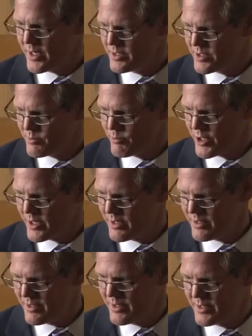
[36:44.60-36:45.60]
I just bring,
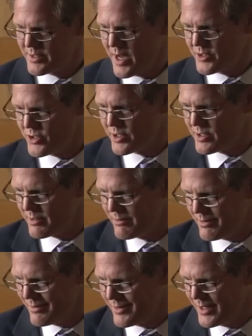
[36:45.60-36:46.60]
it's not just
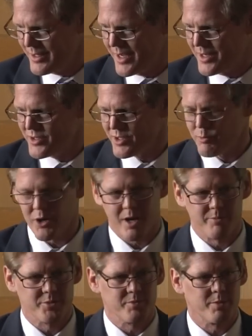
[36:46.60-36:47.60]
engaging the
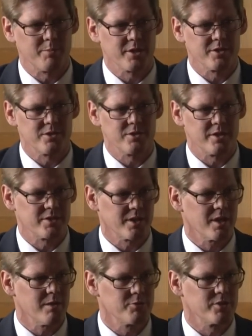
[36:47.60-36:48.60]
problems of public concern as they
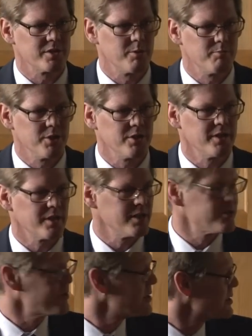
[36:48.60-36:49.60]
come to us, but building
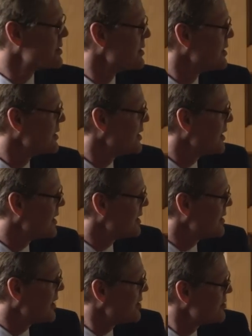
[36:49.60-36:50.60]
interest
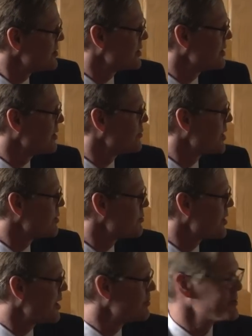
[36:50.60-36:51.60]
and energy around
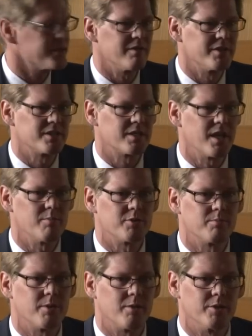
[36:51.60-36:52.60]
problems that have
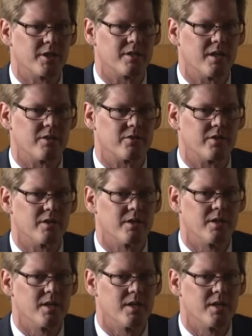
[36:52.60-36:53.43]
escaped public attention.